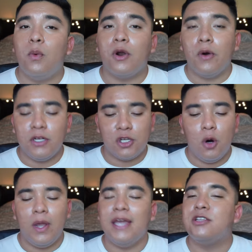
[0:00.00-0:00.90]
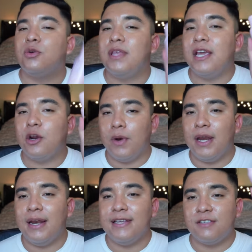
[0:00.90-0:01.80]
we're going to go into the
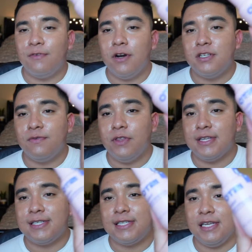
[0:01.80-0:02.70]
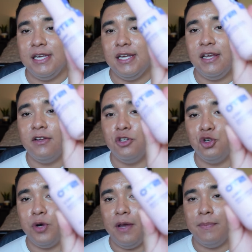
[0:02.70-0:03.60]
ingredient list first for the C
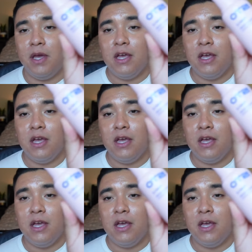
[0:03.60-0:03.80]
drip.